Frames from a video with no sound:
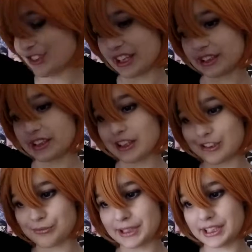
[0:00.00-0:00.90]
tangly
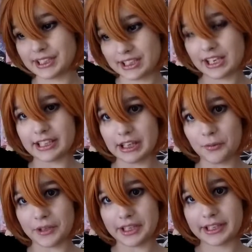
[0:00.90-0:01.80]
as my
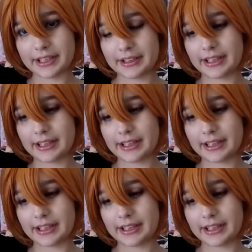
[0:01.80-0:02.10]
Inata wig,